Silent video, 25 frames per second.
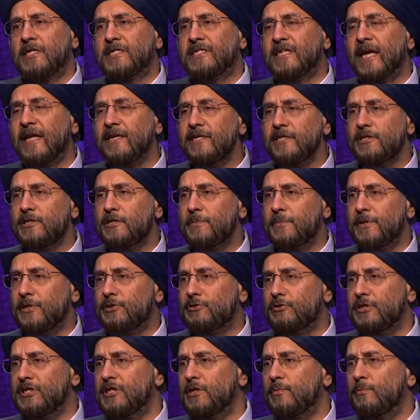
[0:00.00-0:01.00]
intended to be
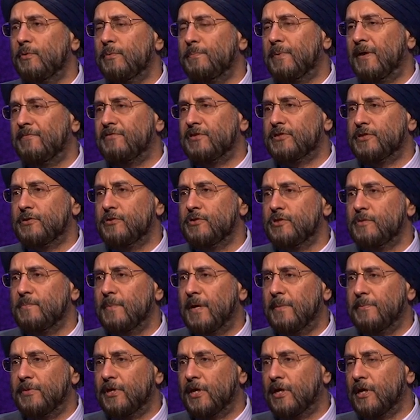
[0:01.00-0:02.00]
treated with
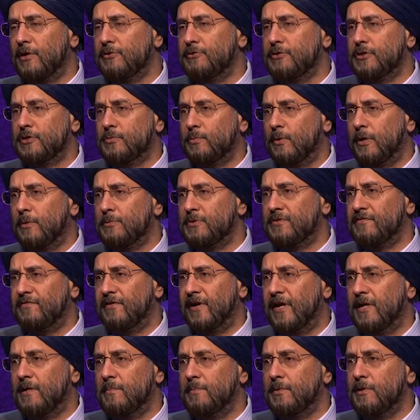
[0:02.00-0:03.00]
bevacizumab in the countries where it was
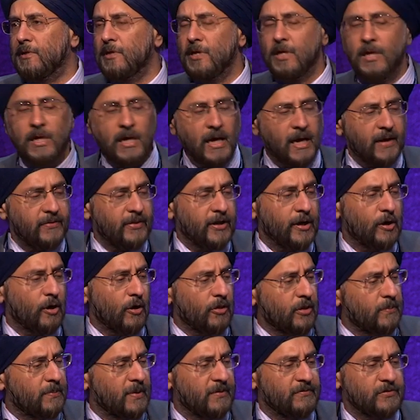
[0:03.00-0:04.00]
available, and they
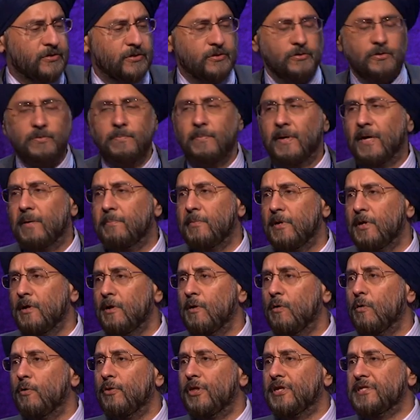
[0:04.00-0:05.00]
got the bevacizumab
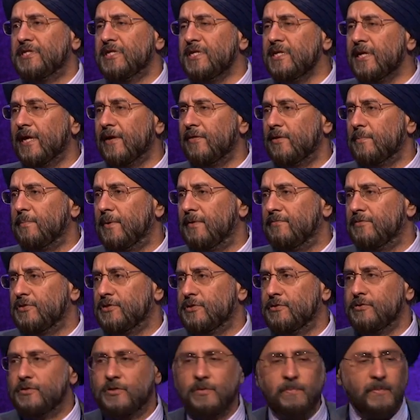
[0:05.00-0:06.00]
or they didn't get the
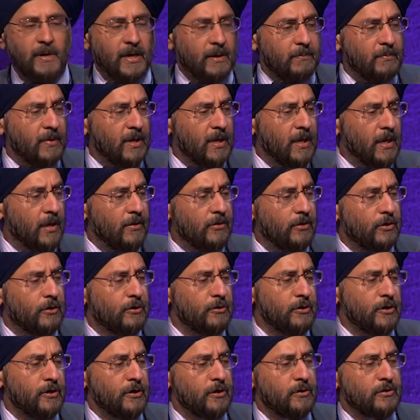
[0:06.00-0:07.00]
bevacizumab, the
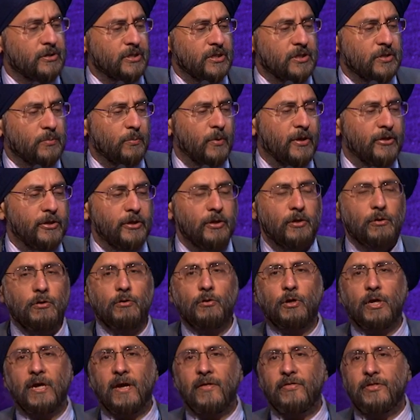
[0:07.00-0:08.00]
good news is whether you
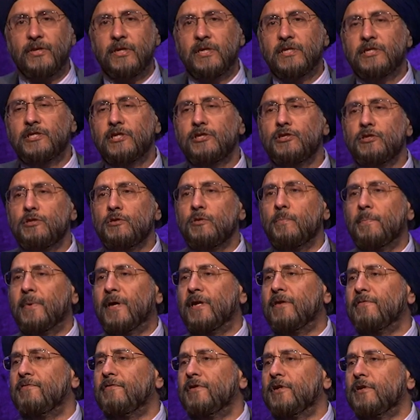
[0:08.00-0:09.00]
look at the additional
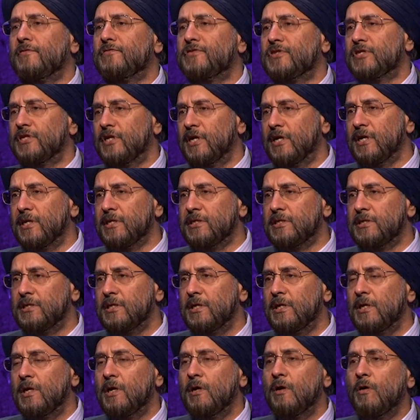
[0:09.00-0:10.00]
benefit of SIRT
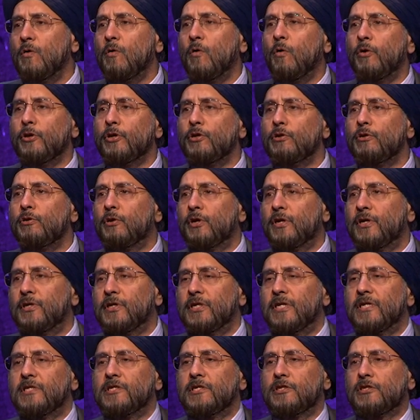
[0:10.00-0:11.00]
or you look
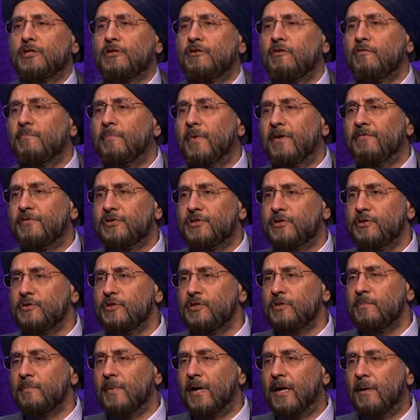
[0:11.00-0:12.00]
at the addition of
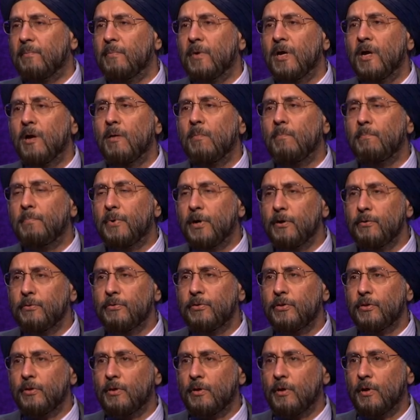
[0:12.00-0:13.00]
bevacizumab,
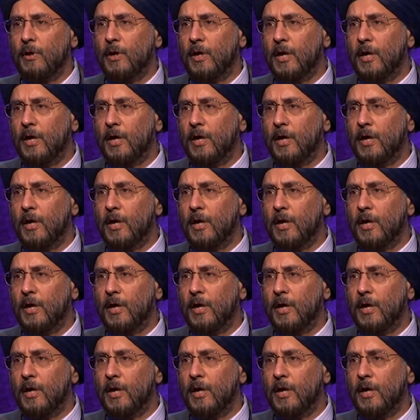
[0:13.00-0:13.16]
both